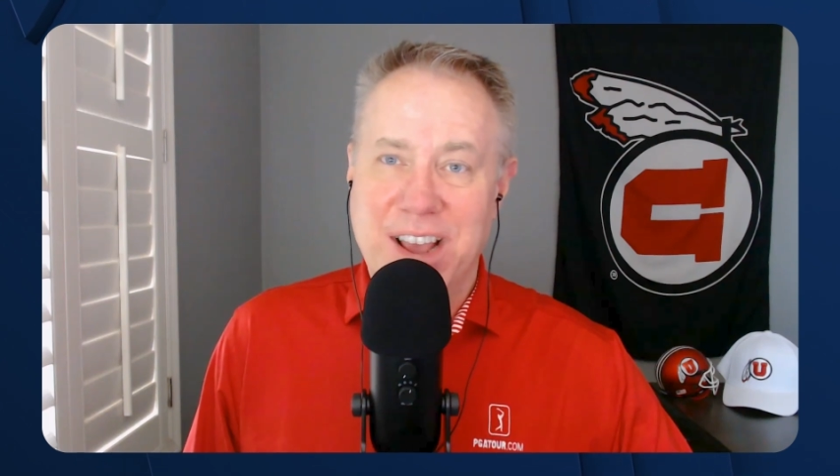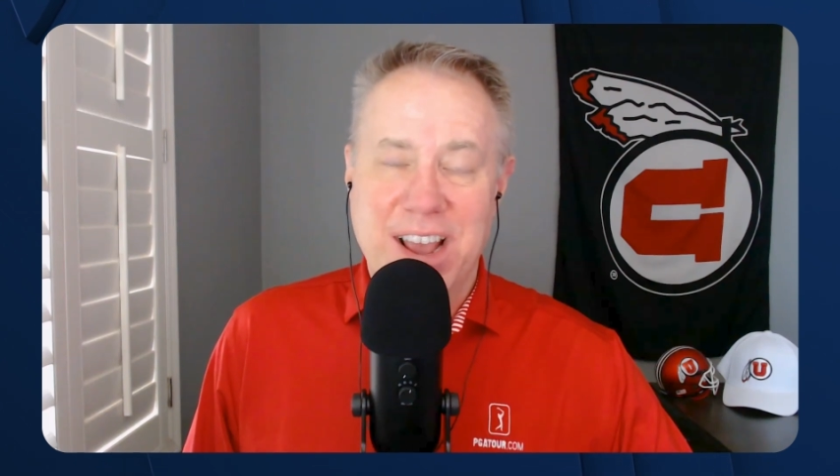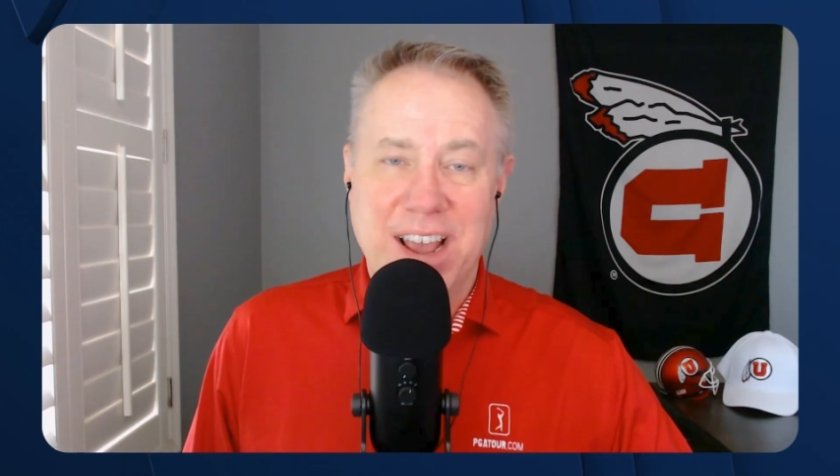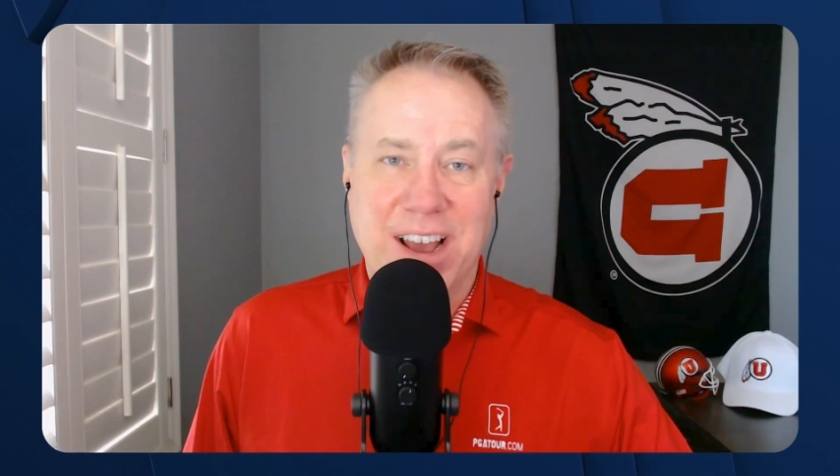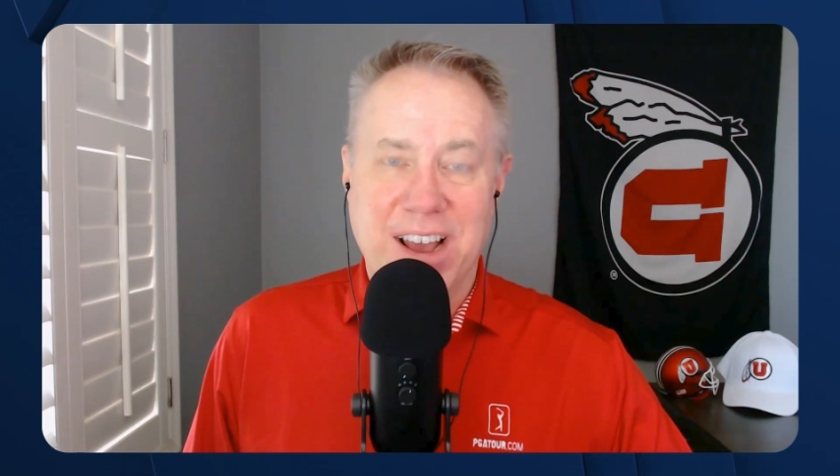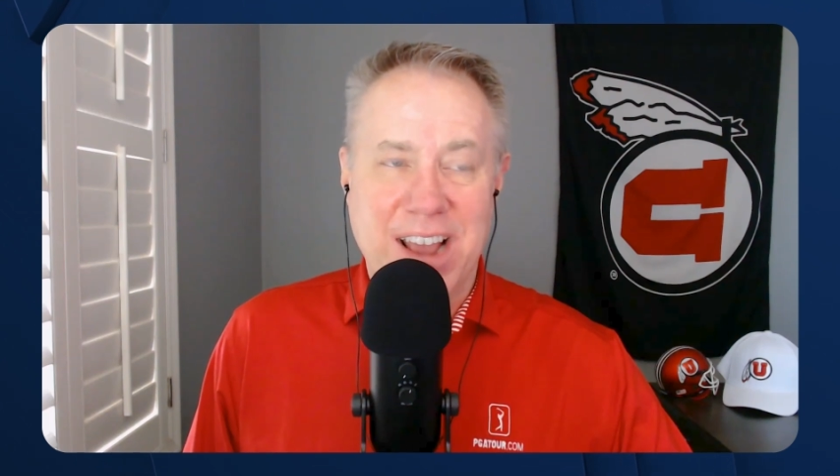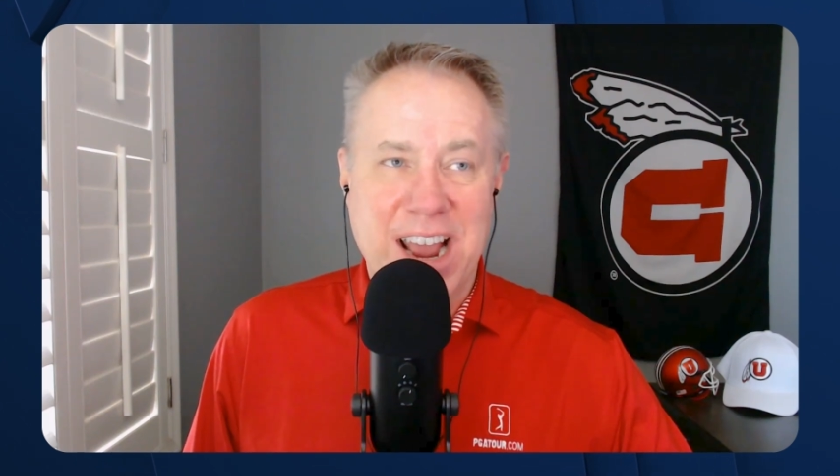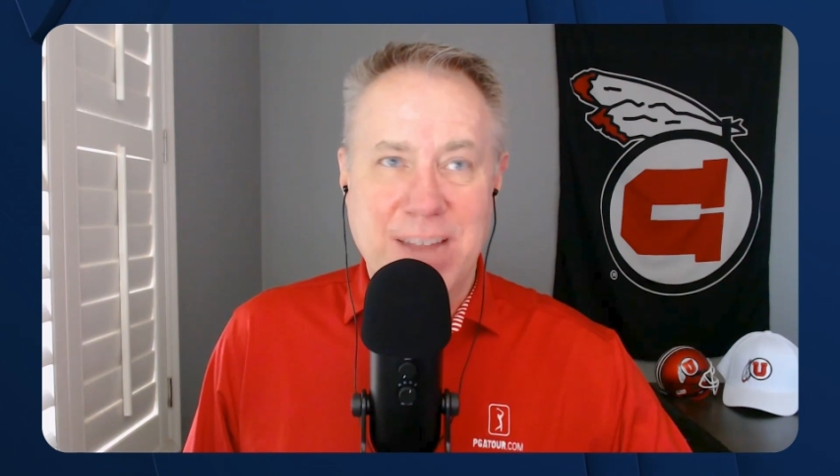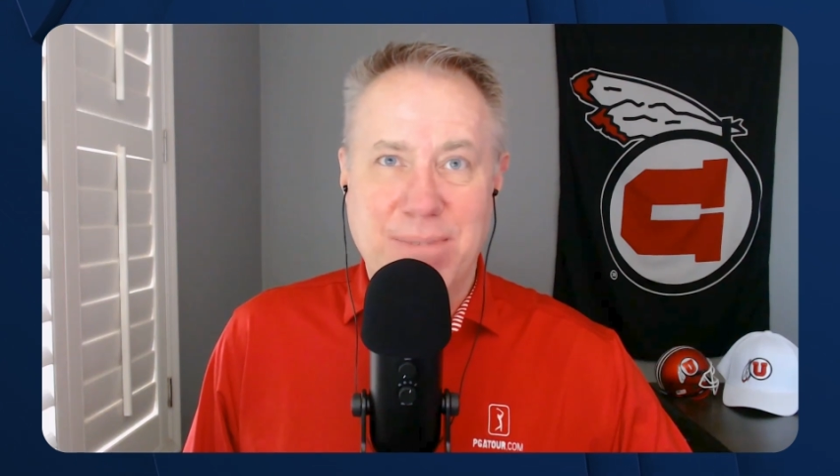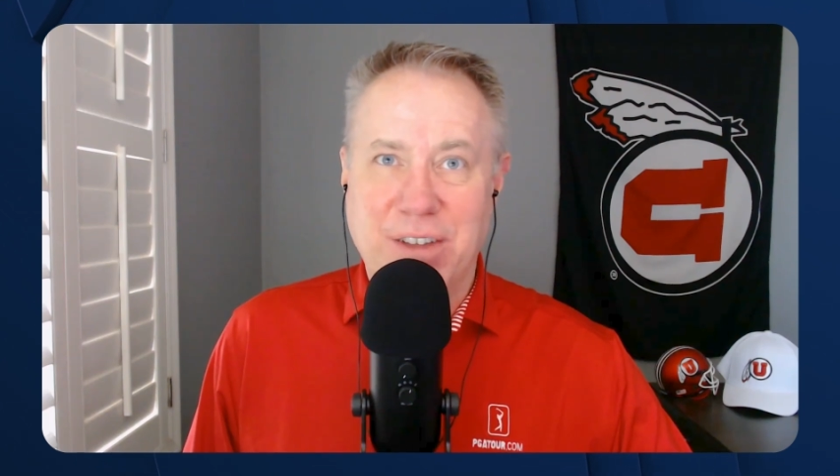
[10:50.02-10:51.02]

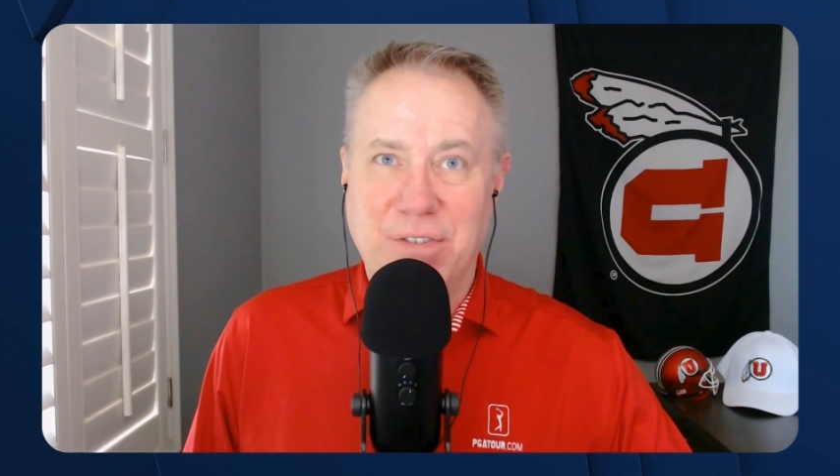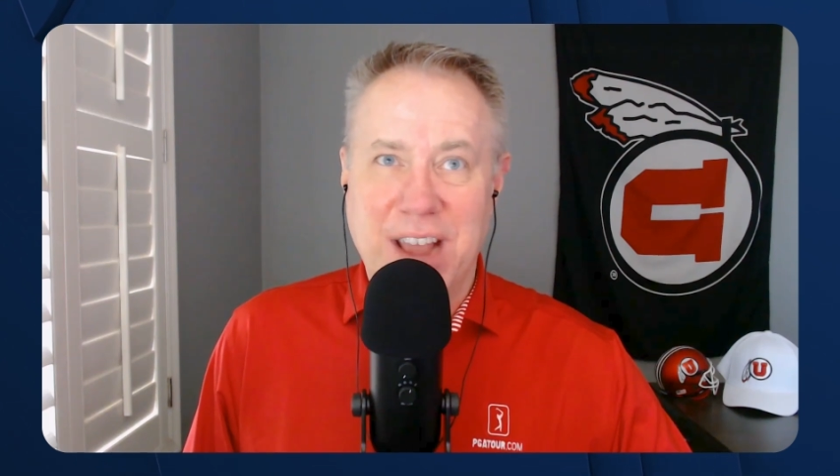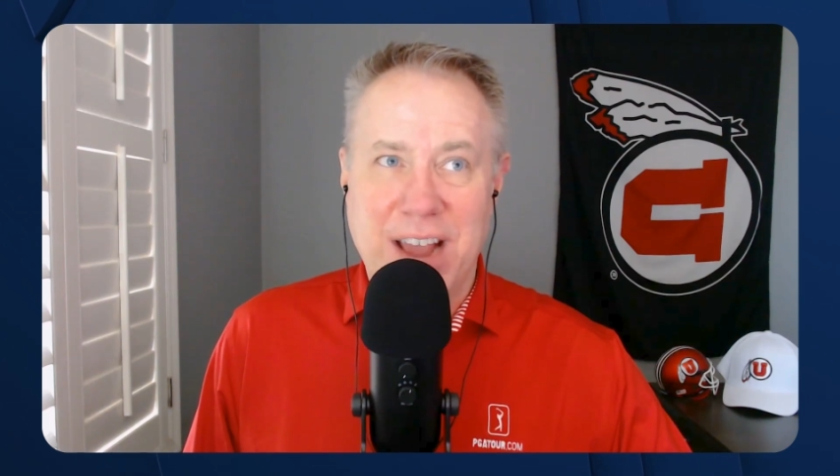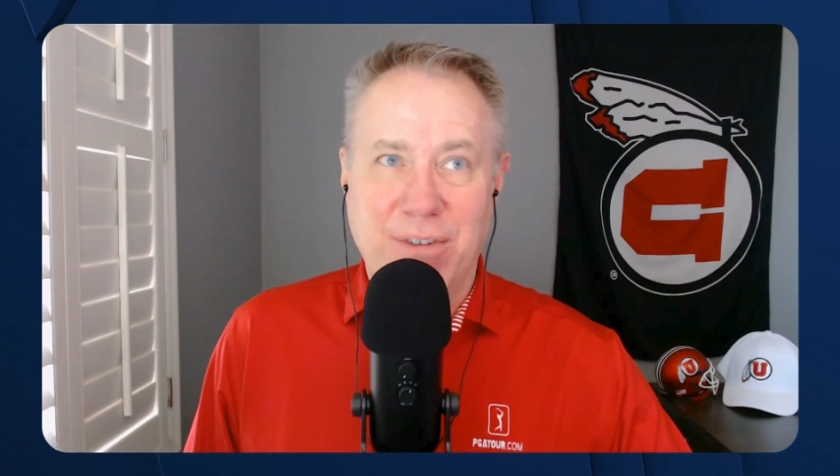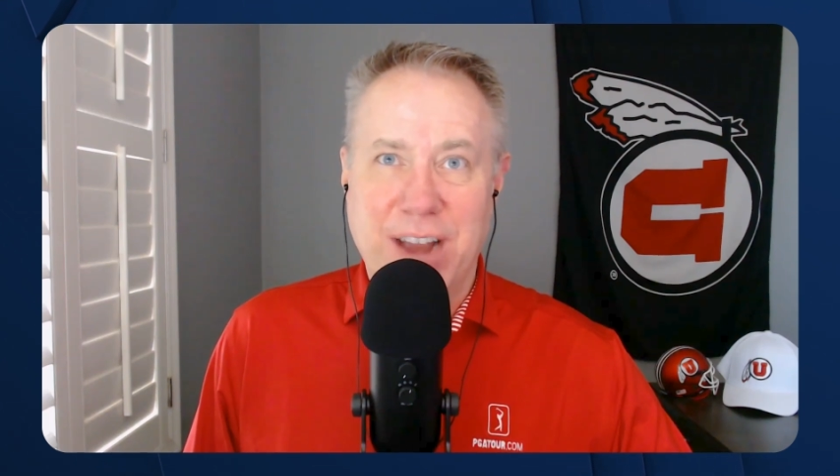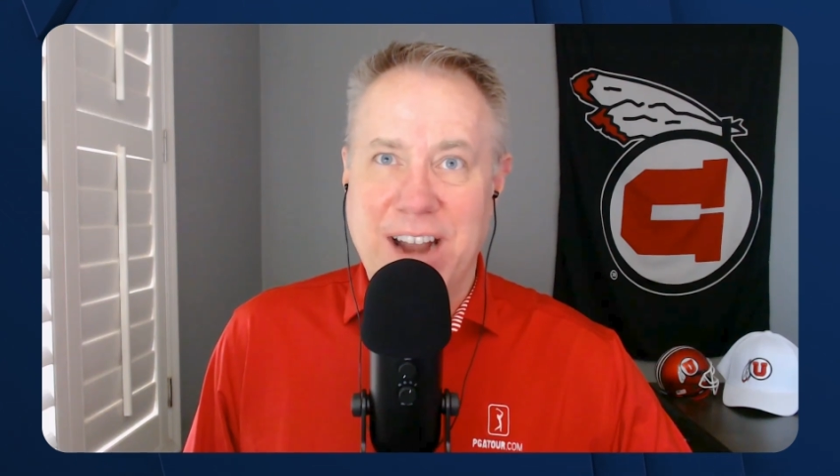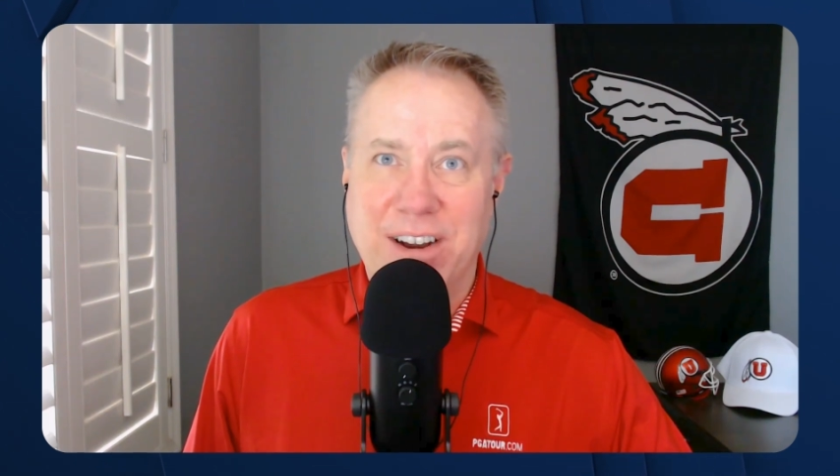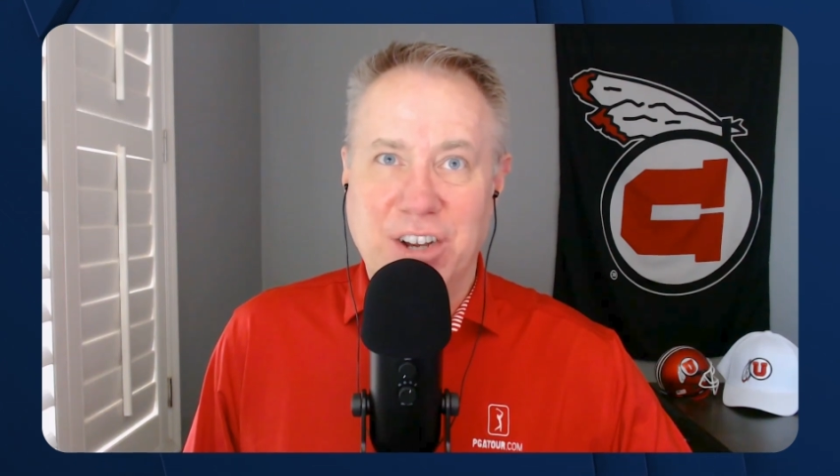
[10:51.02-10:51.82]
Anybody who's ever had an